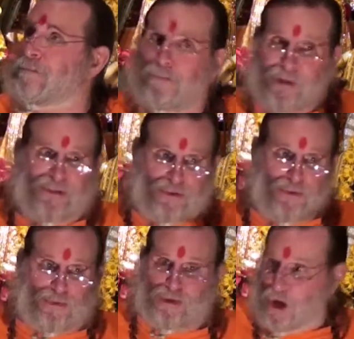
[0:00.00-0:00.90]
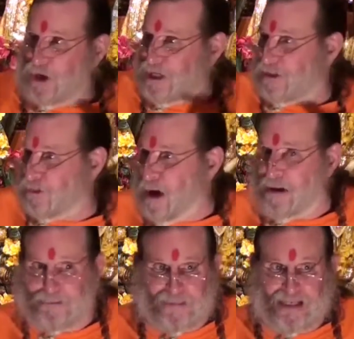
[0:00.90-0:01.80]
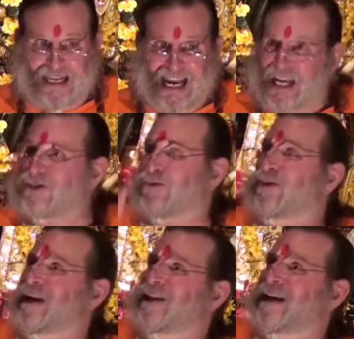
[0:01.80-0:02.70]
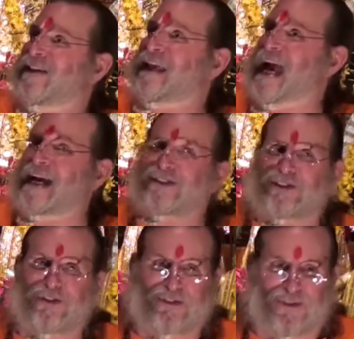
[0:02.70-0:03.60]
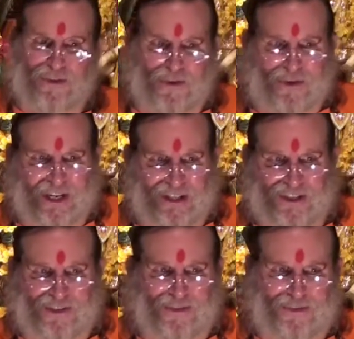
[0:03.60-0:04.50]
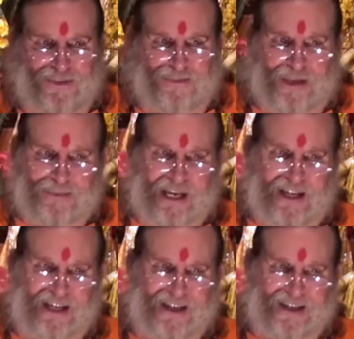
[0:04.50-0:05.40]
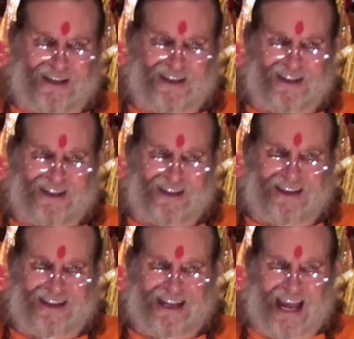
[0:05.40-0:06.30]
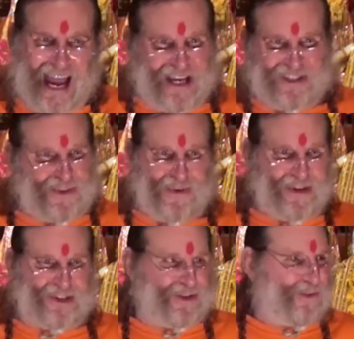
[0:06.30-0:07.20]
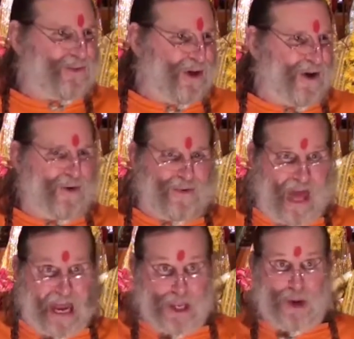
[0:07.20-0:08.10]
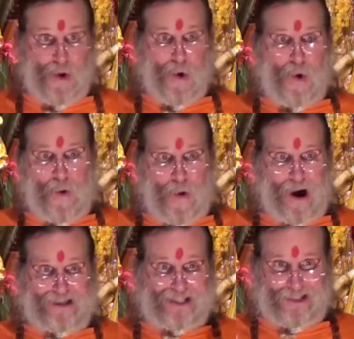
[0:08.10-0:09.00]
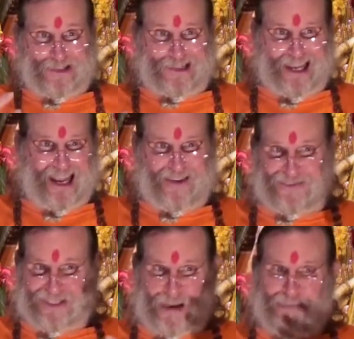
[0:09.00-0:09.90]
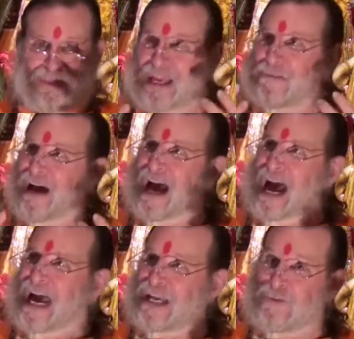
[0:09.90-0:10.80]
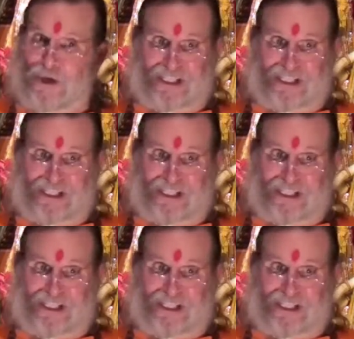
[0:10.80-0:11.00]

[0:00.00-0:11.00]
Mrityunjayata, is really the answer to your issue, Vivek. As soon as you know that you want to leave something behind which